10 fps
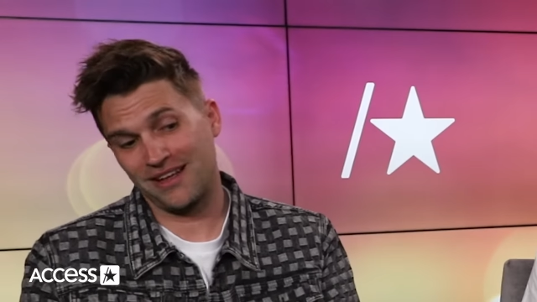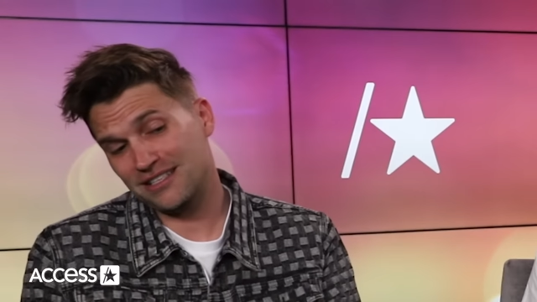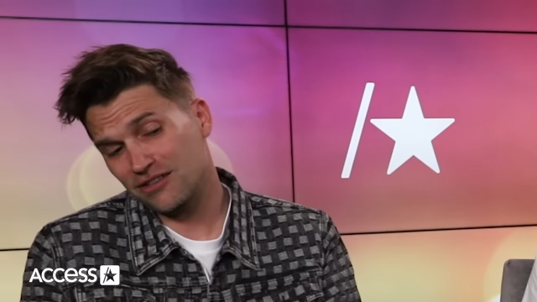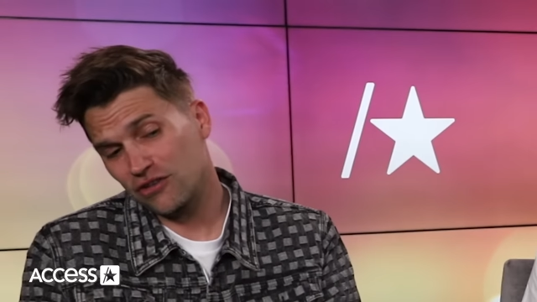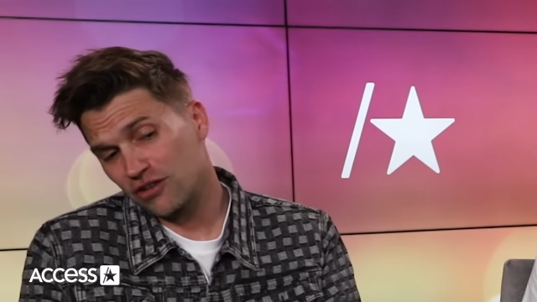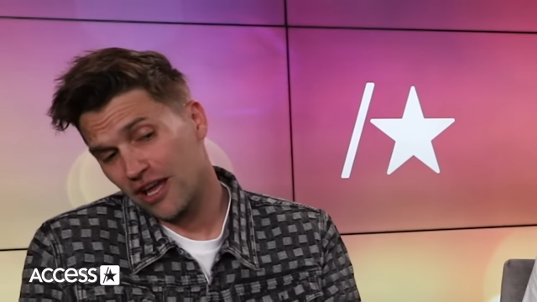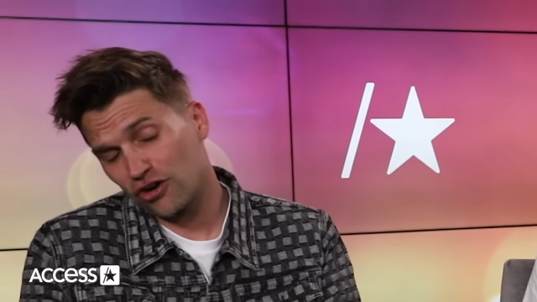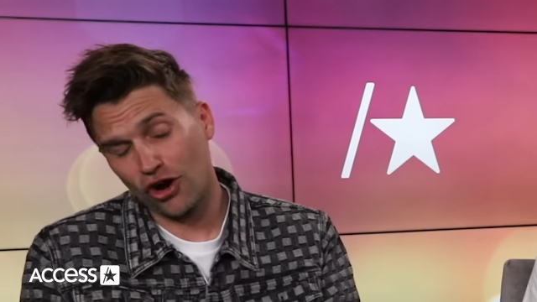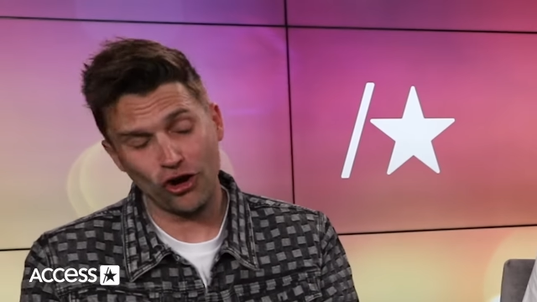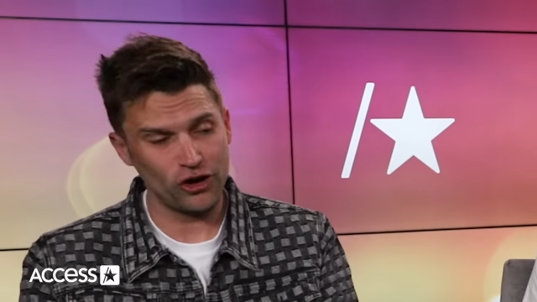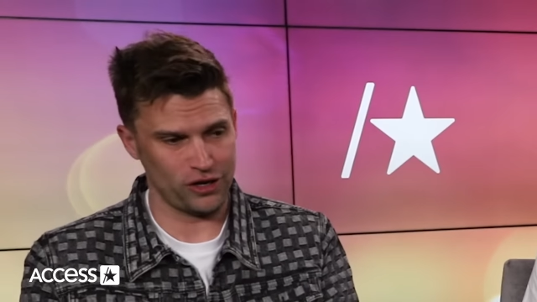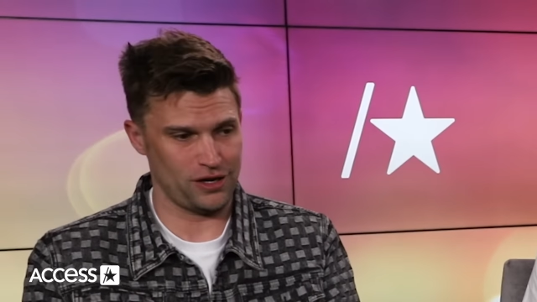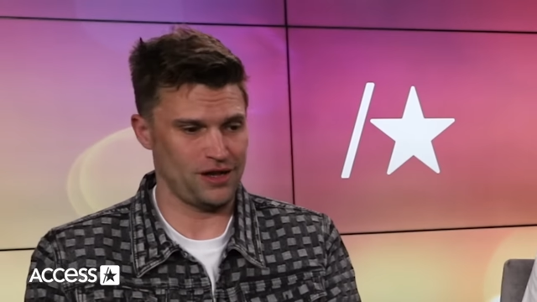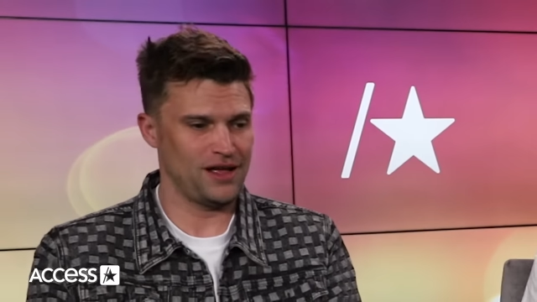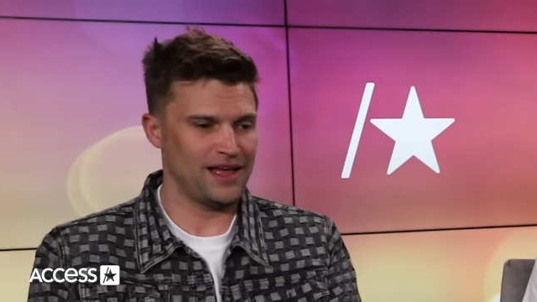it's a little lighter
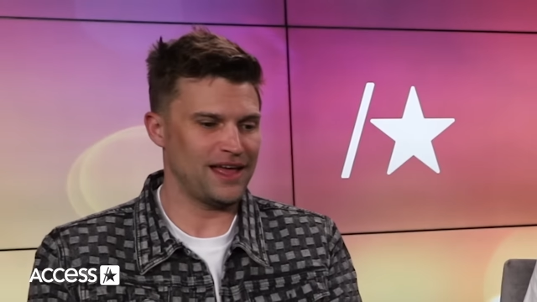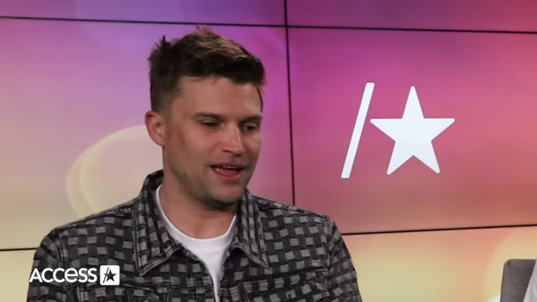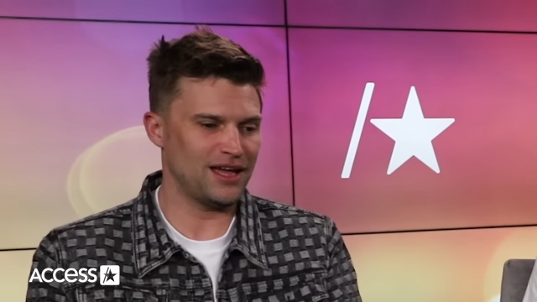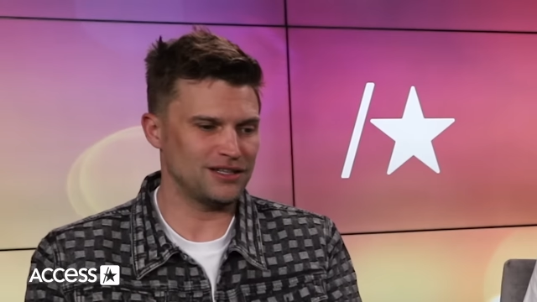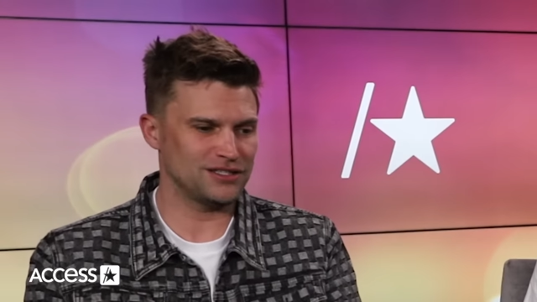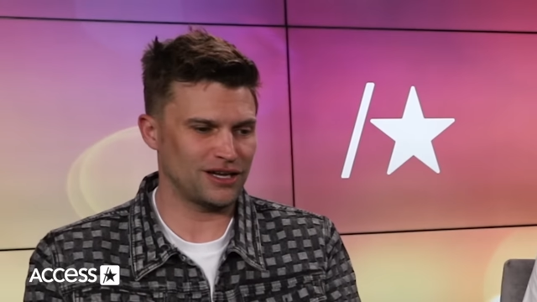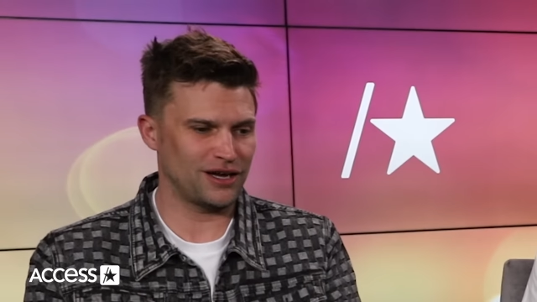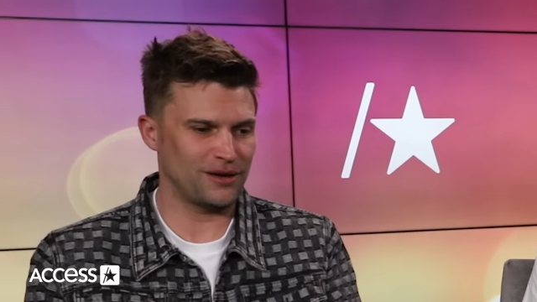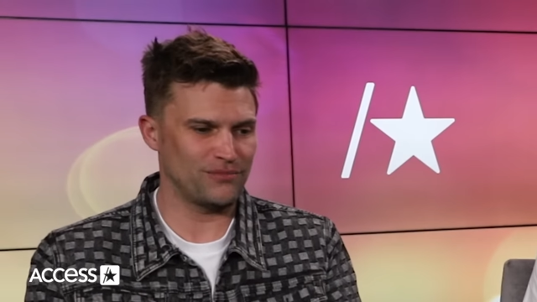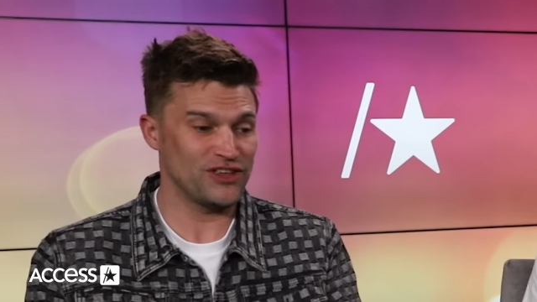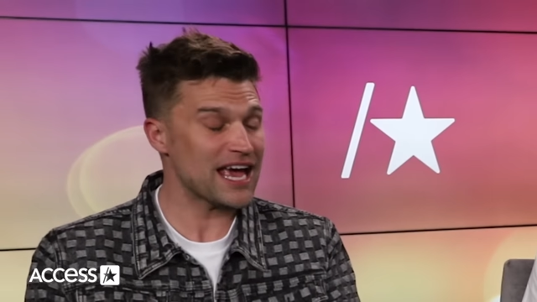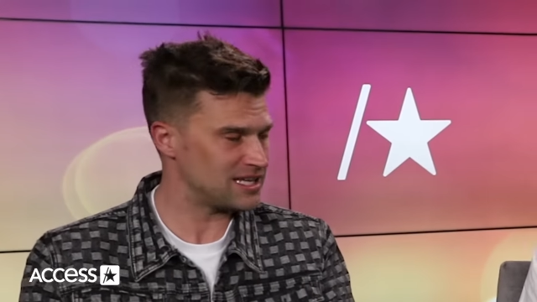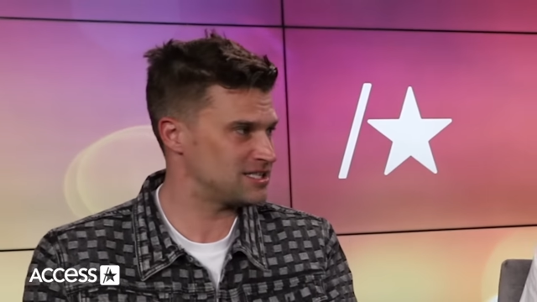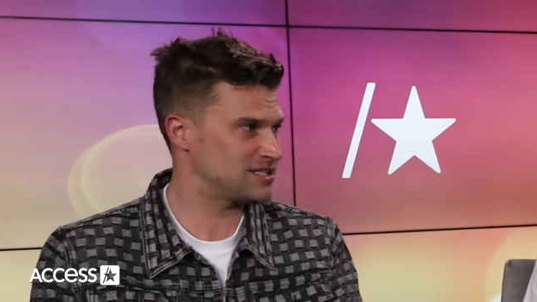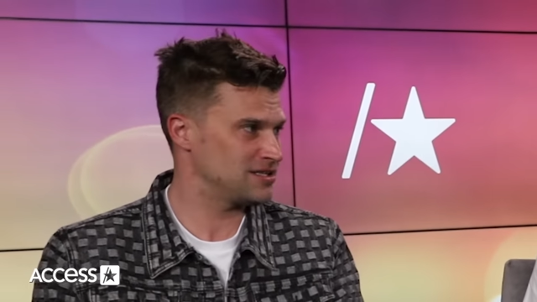hearted. Mm -hmm. And um,
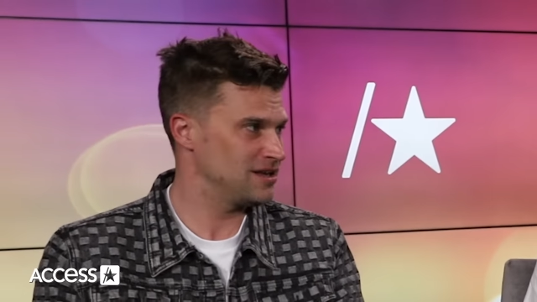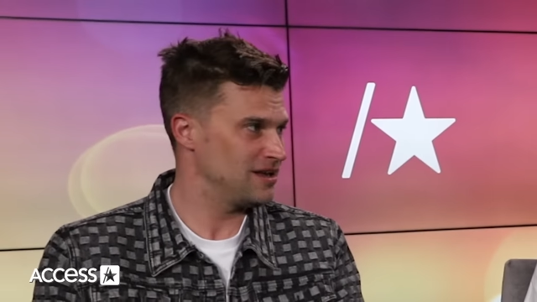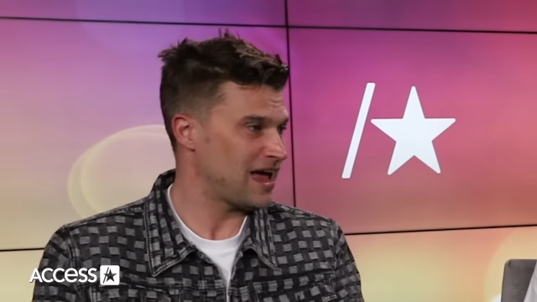yes.